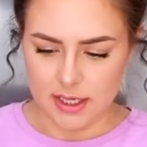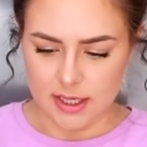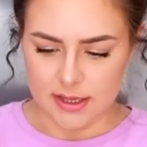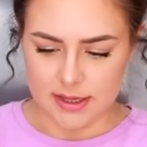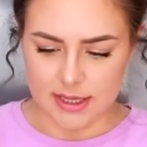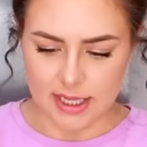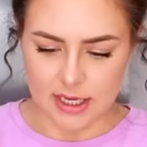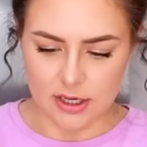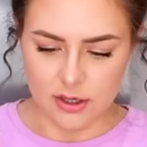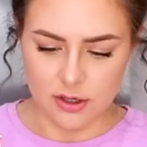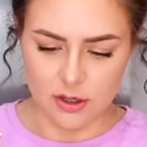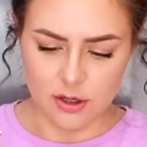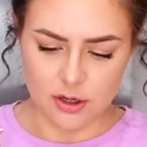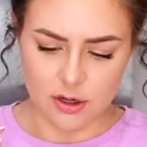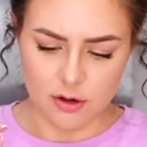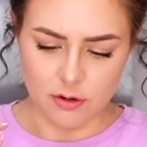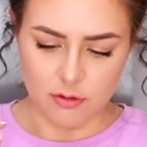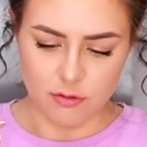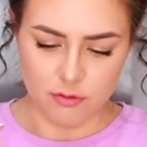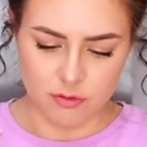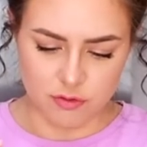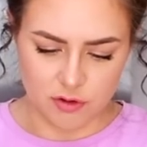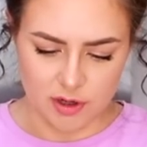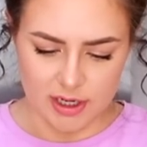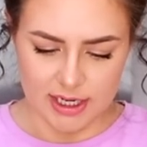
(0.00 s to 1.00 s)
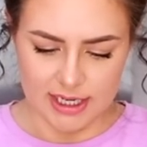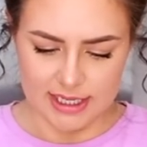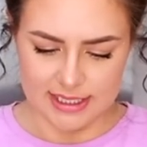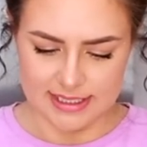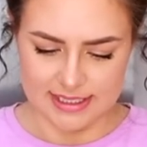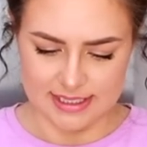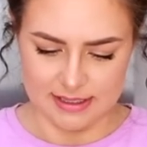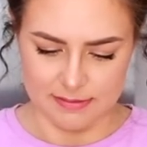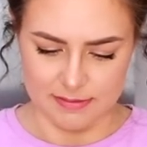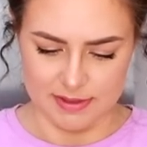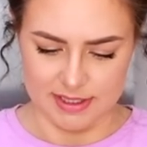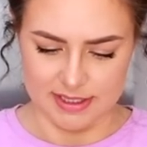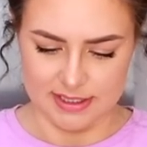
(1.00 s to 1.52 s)
they look really
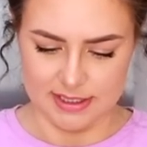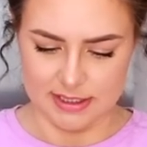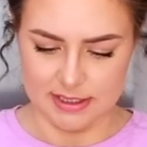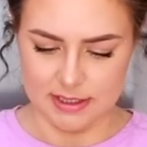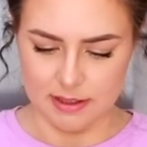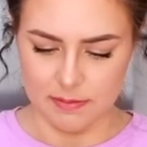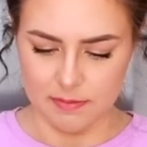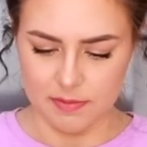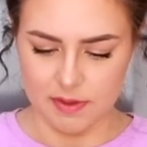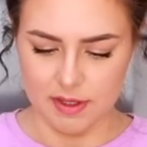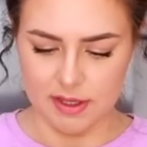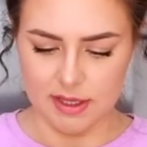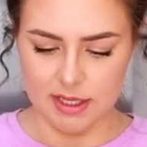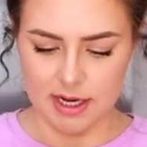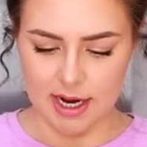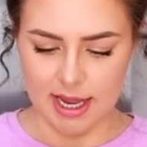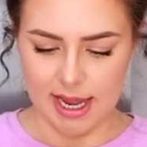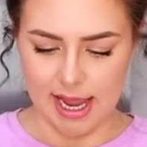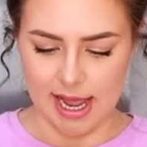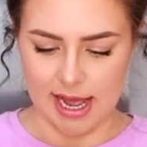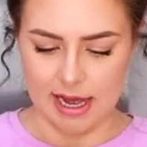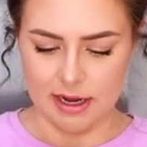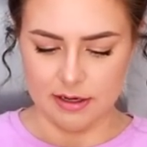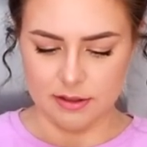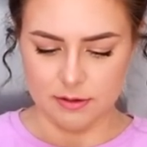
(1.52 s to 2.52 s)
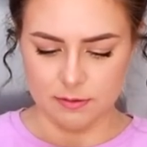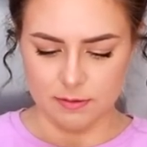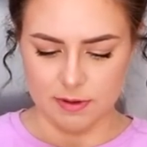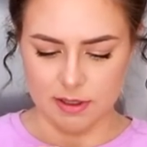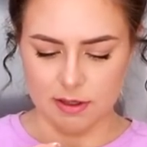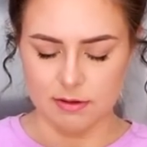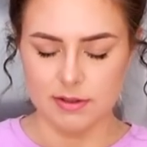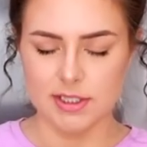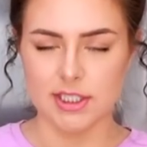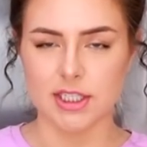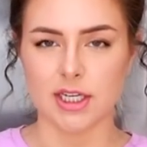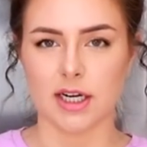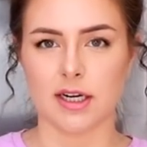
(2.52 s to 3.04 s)
similar to something that I had when I
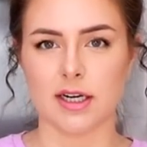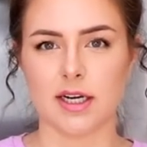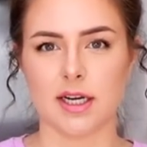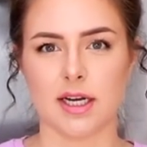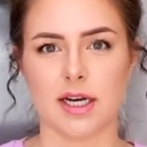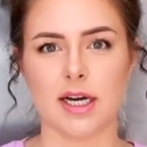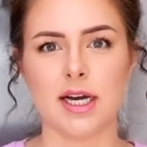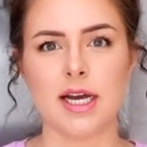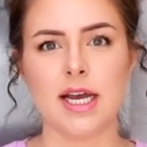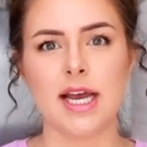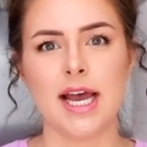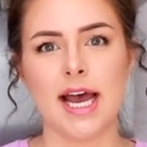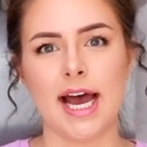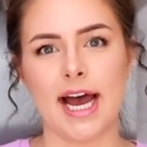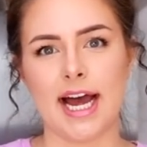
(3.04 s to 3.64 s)
was younger,